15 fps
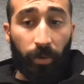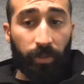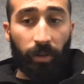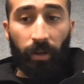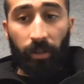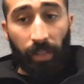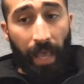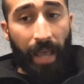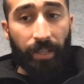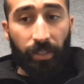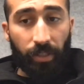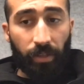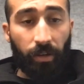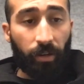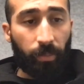That was our
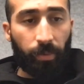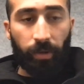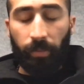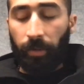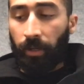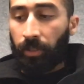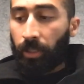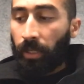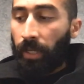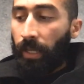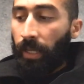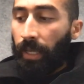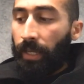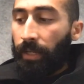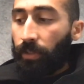last year pretty much.
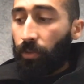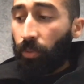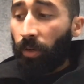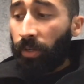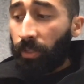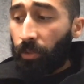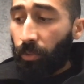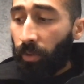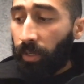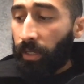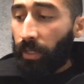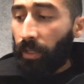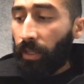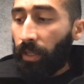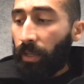And in
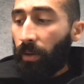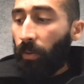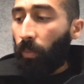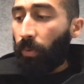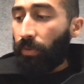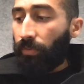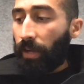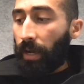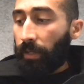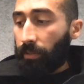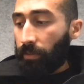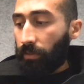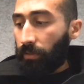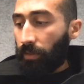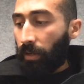2020, we've
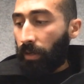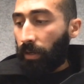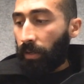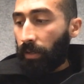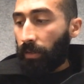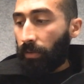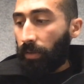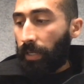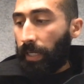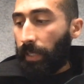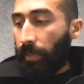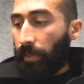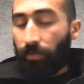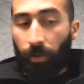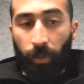got our
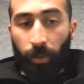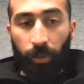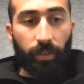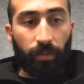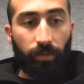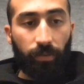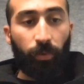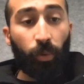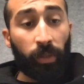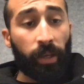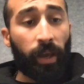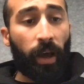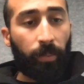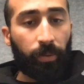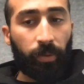first
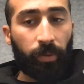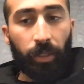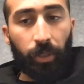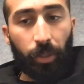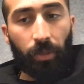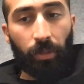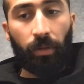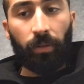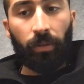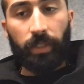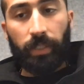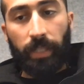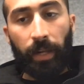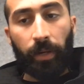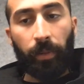fully
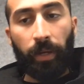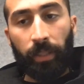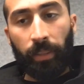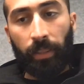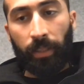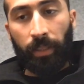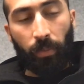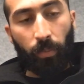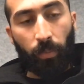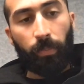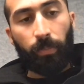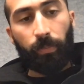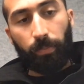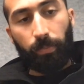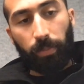operational satellite that then
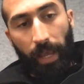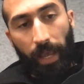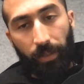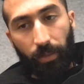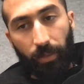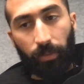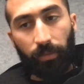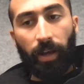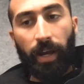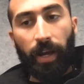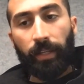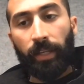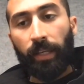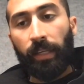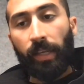we plan to
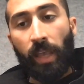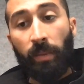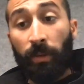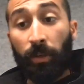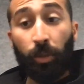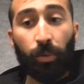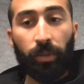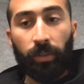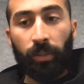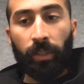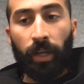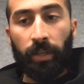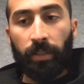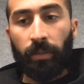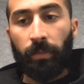provide imagery
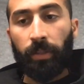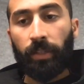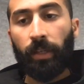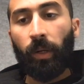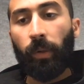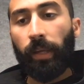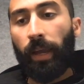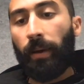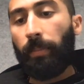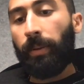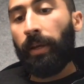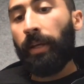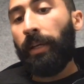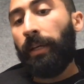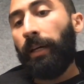to customers going up
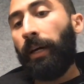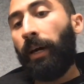